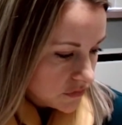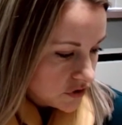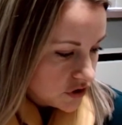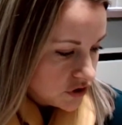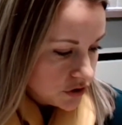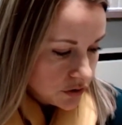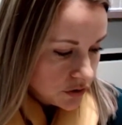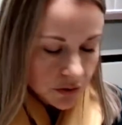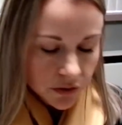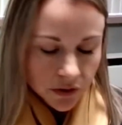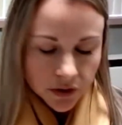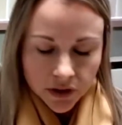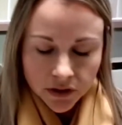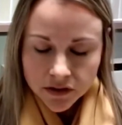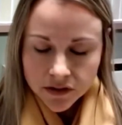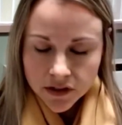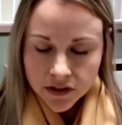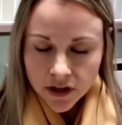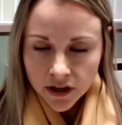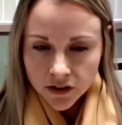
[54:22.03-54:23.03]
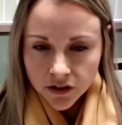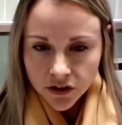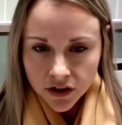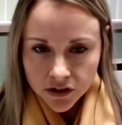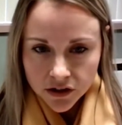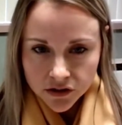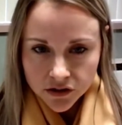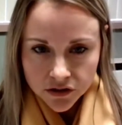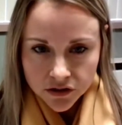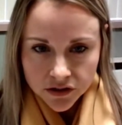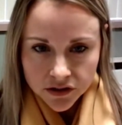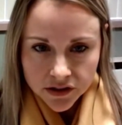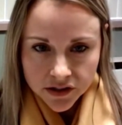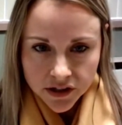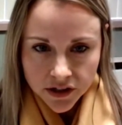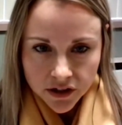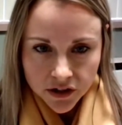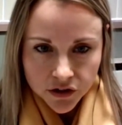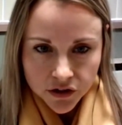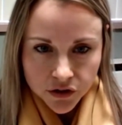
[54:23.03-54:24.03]
Do you, Dr. Yoss or
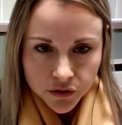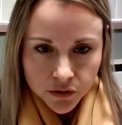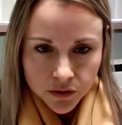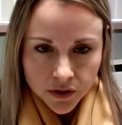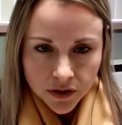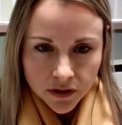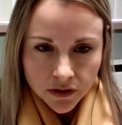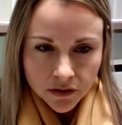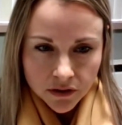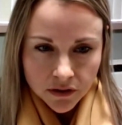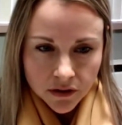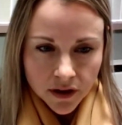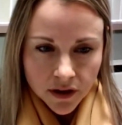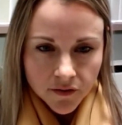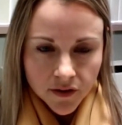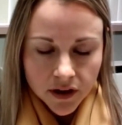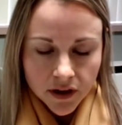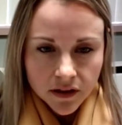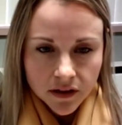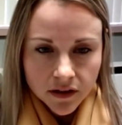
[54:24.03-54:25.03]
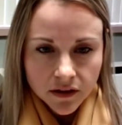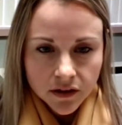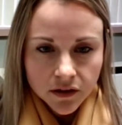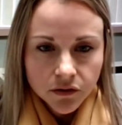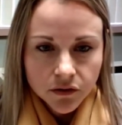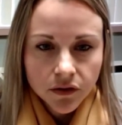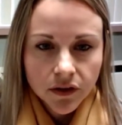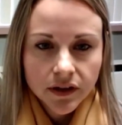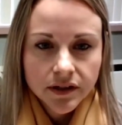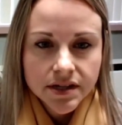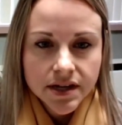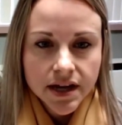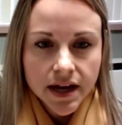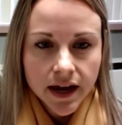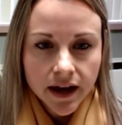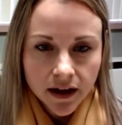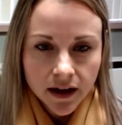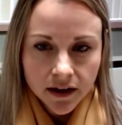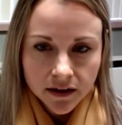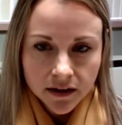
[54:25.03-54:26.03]
Sarah, do you have anything that you'd like
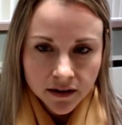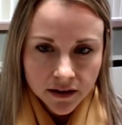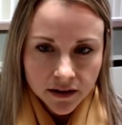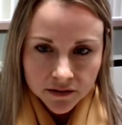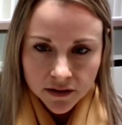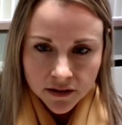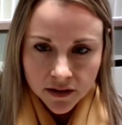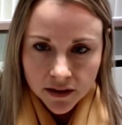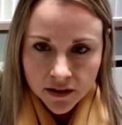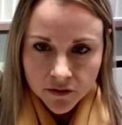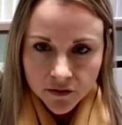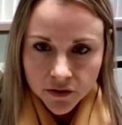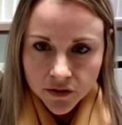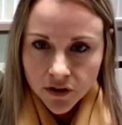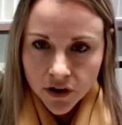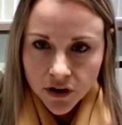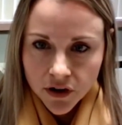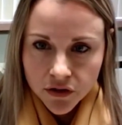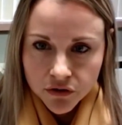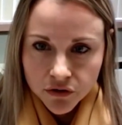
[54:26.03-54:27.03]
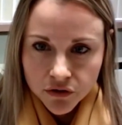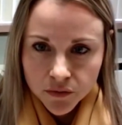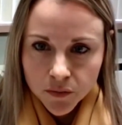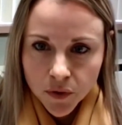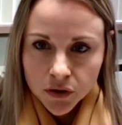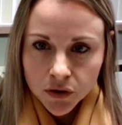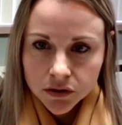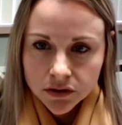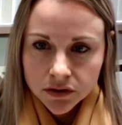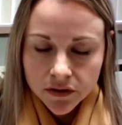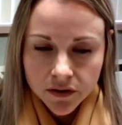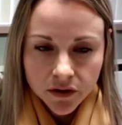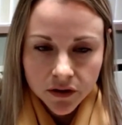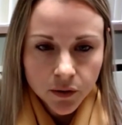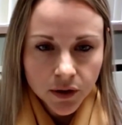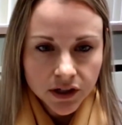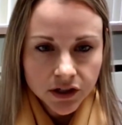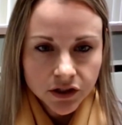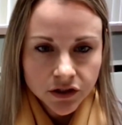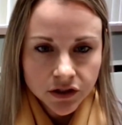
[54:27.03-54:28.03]
to add? I think we've gone through most of the
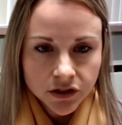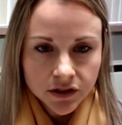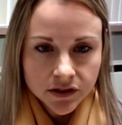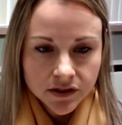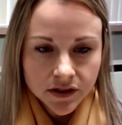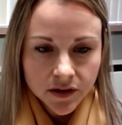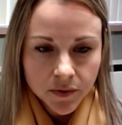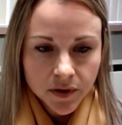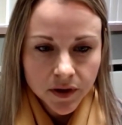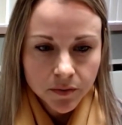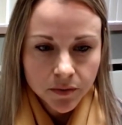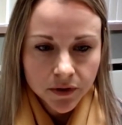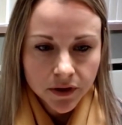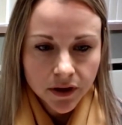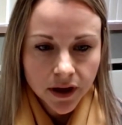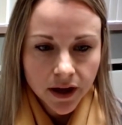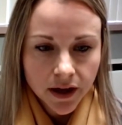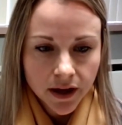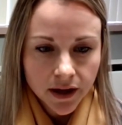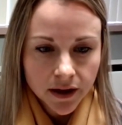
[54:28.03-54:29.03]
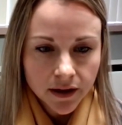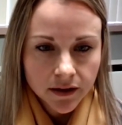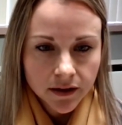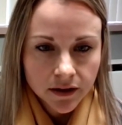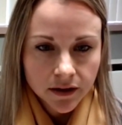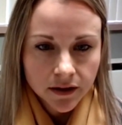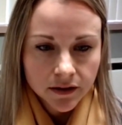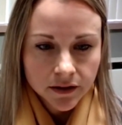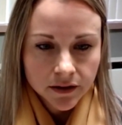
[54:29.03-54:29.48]
questions that people had.